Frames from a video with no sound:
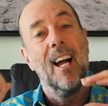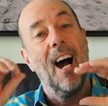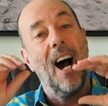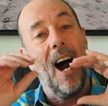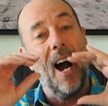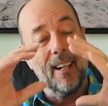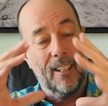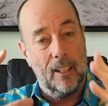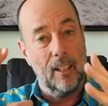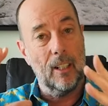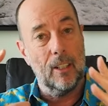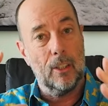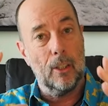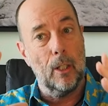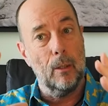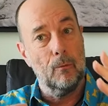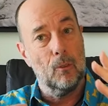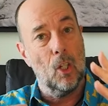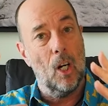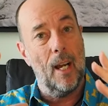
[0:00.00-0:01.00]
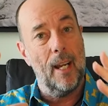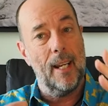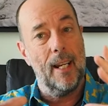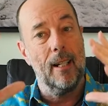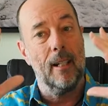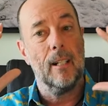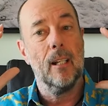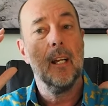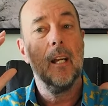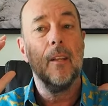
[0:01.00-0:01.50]
I could have zoomed right
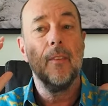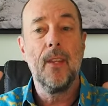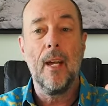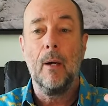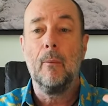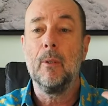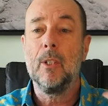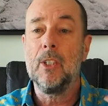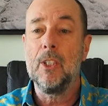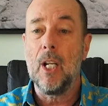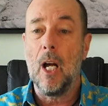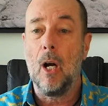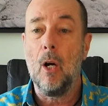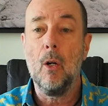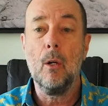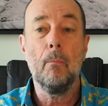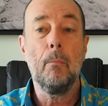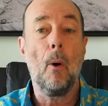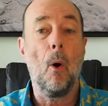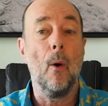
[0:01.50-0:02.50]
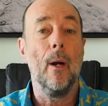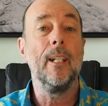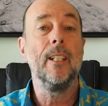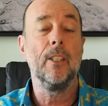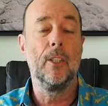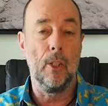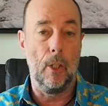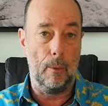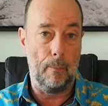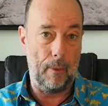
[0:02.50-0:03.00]
in. There was no point
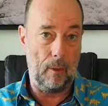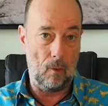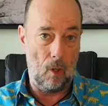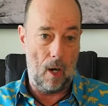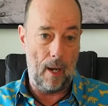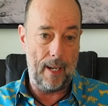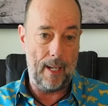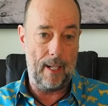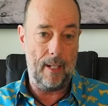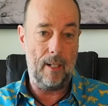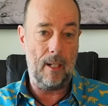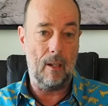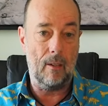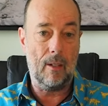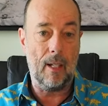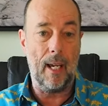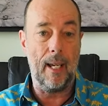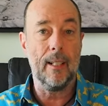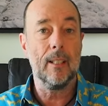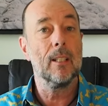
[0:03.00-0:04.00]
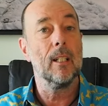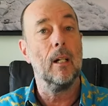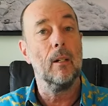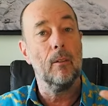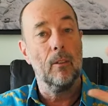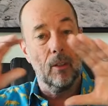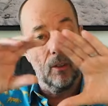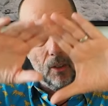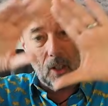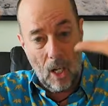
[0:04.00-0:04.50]
zooming right in, okay?
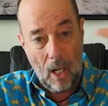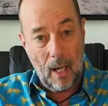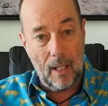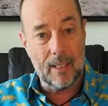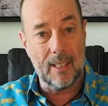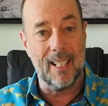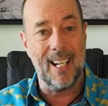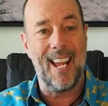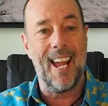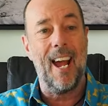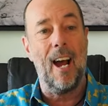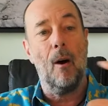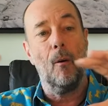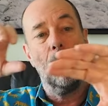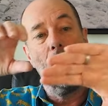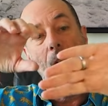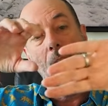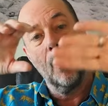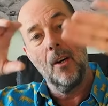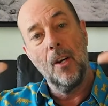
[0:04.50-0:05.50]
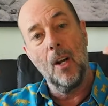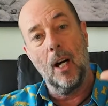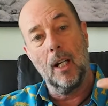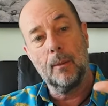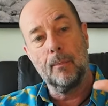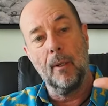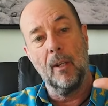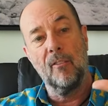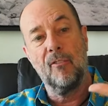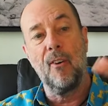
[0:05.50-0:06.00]
So nice and out,
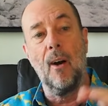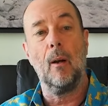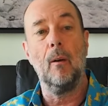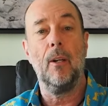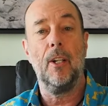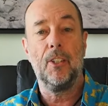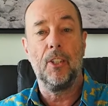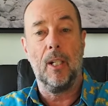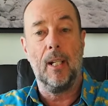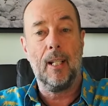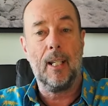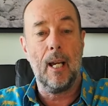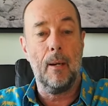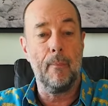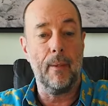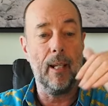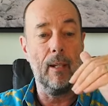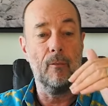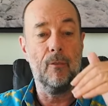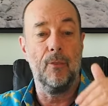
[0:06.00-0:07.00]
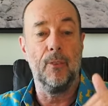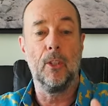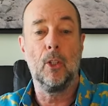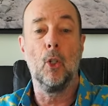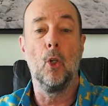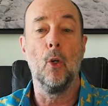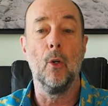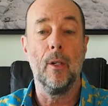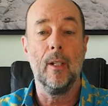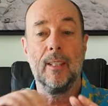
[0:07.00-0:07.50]
nice bit of foliage and it coming in from the
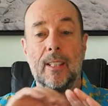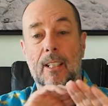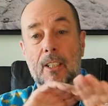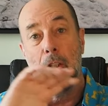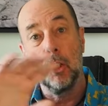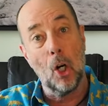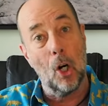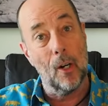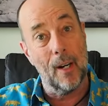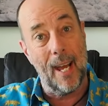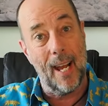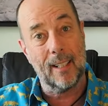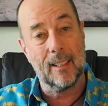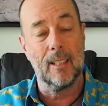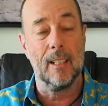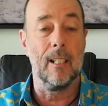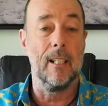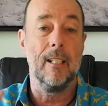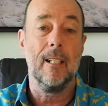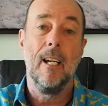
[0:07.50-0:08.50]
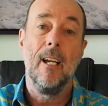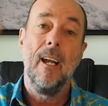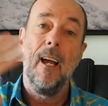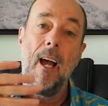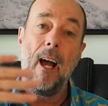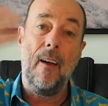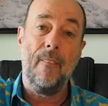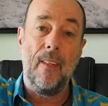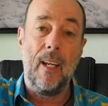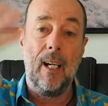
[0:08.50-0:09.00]
corners. It's not an accident.
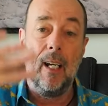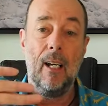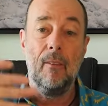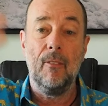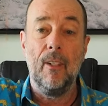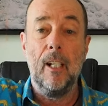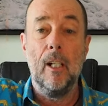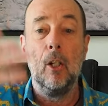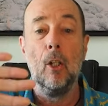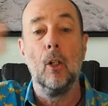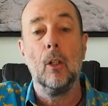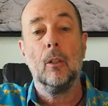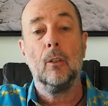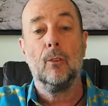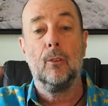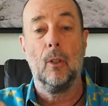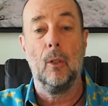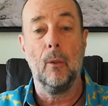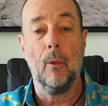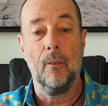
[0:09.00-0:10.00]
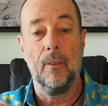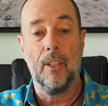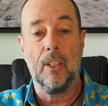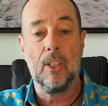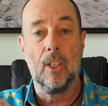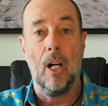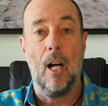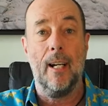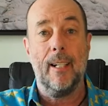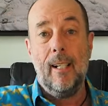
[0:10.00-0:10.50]
And that lovely look through on the
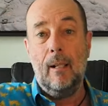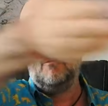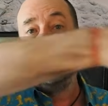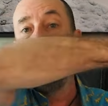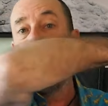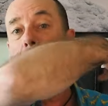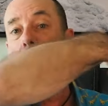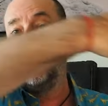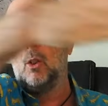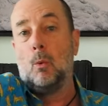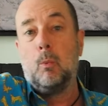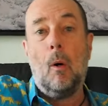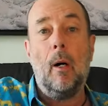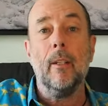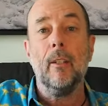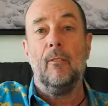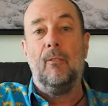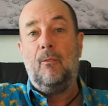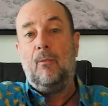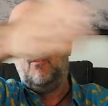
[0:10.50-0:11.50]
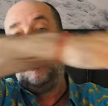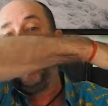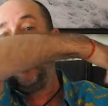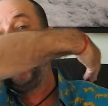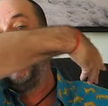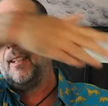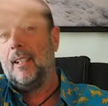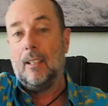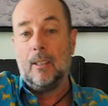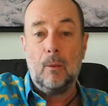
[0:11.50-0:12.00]
side. I'm trying to swat the
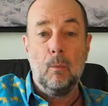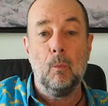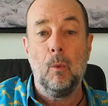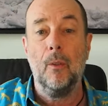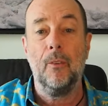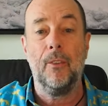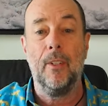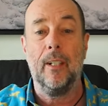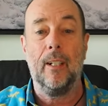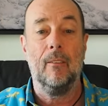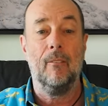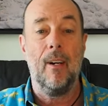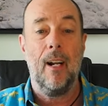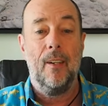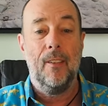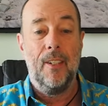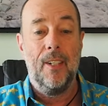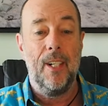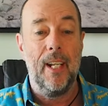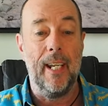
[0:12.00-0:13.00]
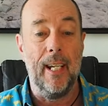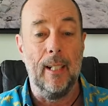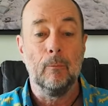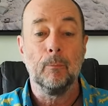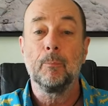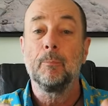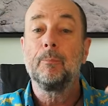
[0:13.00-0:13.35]
fly that's wandering around in here.